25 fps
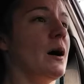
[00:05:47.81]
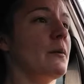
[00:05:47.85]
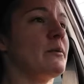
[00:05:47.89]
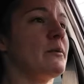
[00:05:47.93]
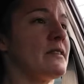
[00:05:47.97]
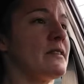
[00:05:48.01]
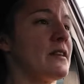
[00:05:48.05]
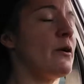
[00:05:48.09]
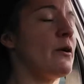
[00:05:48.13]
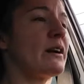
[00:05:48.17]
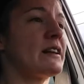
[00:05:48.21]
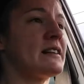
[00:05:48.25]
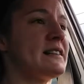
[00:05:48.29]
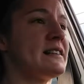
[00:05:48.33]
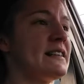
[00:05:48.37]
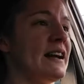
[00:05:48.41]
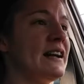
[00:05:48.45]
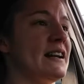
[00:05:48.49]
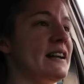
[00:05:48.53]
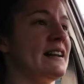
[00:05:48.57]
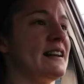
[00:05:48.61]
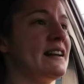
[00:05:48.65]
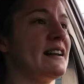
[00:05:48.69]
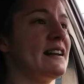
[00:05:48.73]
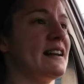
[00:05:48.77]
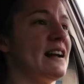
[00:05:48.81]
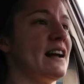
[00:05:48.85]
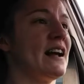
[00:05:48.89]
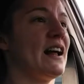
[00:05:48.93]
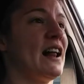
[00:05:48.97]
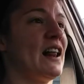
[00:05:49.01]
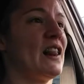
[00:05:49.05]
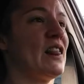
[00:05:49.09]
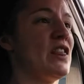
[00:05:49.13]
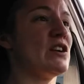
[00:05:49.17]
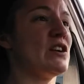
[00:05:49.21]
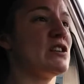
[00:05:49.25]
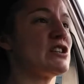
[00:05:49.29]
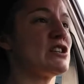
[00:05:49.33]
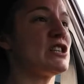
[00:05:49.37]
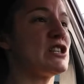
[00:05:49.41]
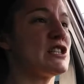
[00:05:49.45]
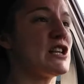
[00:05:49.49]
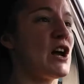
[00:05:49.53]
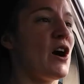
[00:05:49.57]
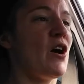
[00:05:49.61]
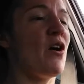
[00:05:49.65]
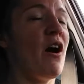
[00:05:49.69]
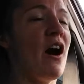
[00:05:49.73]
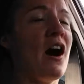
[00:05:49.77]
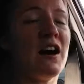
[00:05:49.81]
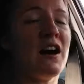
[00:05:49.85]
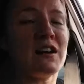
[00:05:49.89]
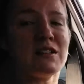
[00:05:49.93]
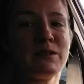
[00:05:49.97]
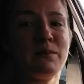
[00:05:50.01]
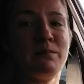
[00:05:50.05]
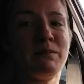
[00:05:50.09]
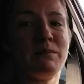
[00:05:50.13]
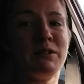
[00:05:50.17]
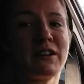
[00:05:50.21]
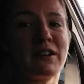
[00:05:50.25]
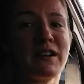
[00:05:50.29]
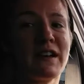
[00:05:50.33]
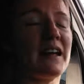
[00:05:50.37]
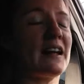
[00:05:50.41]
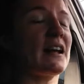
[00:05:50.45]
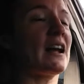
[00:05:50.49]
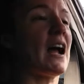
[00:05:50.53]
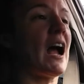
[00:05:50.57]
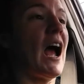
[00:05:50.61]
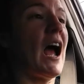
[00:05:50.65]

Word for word: So excited. They're so awesome looking.